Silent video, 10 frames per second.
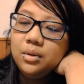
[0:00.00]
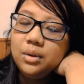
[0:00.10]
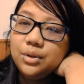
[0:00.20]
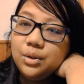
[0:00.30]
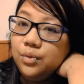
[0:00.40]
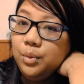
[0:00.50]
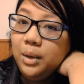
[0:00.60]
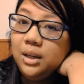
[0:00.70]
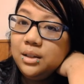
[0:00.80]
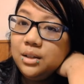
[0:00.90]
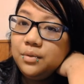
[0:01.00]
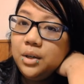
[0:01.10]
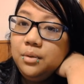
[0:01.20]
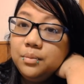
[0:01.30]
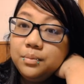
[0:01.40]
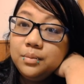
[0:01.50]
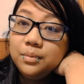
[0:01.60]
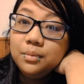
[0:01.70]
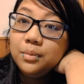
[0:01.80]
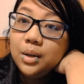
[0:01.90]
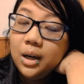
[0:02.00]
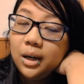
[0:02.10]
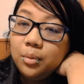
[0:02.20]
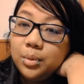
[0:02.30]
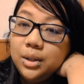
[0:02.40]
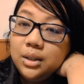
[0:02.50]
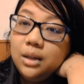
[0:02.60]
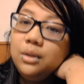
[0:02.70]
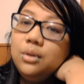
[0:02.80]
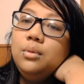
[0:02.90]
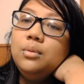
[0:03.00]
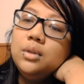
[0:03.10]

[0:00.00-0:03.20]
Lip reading: So if you made it this far, I appreciate you.